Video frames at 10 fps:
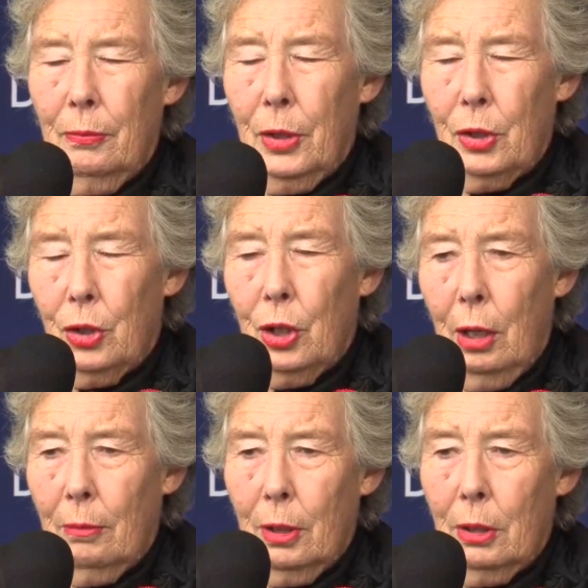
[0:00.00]
chap
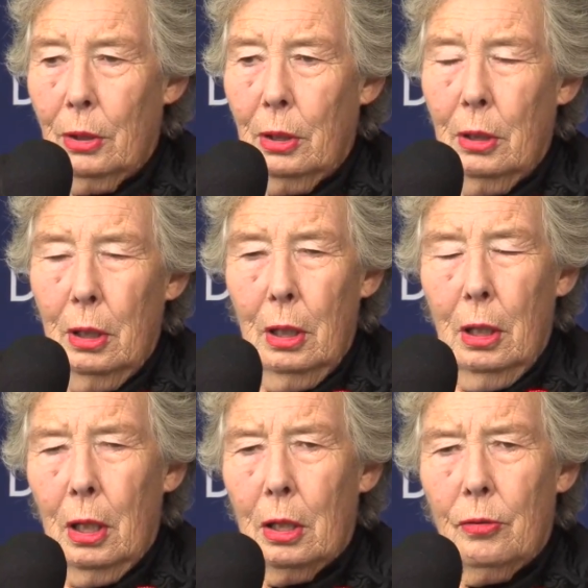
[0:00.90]
and I said,
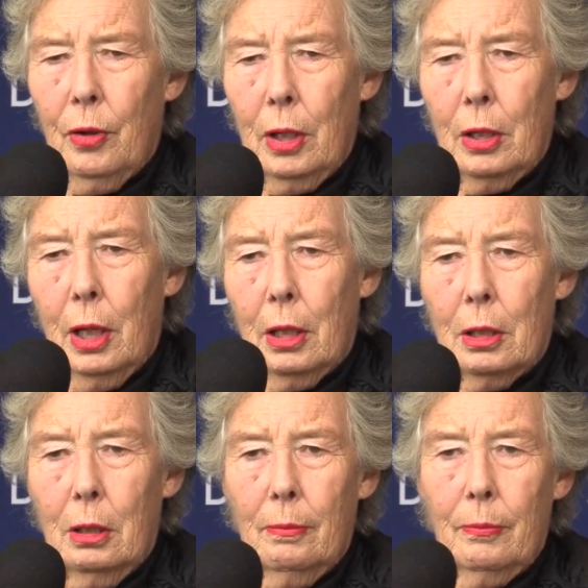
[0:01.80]
"That's funny that
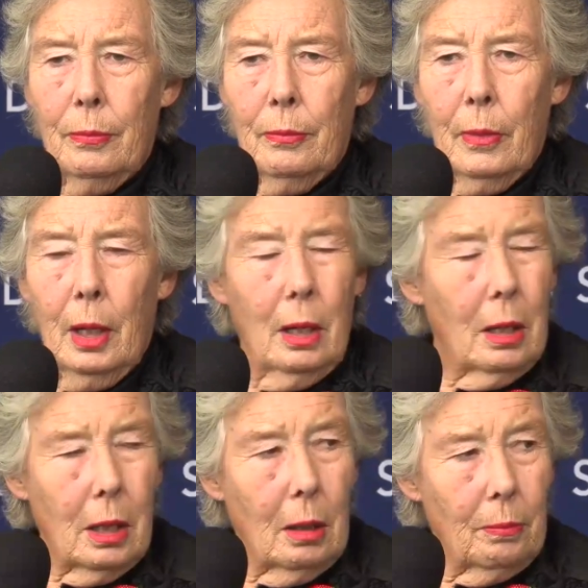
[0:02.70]

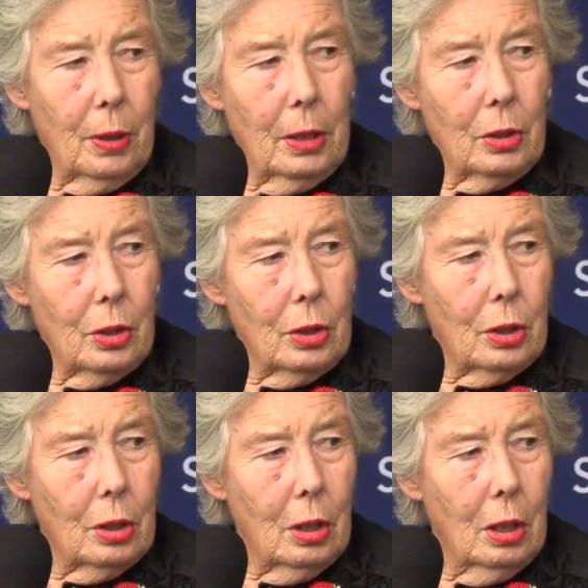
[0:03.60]
that place is
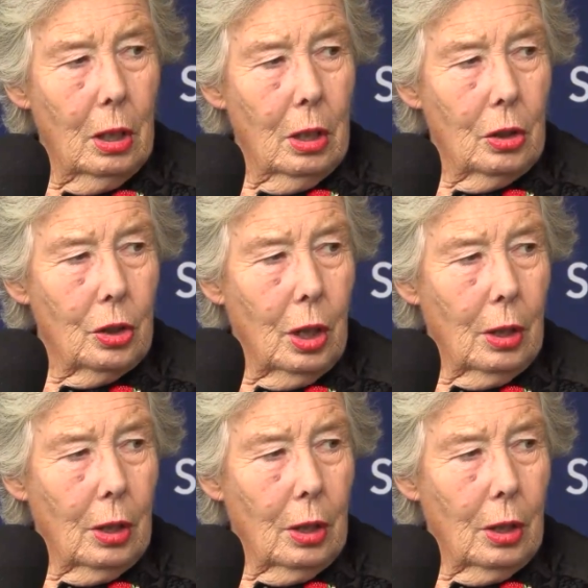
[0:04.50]
shut.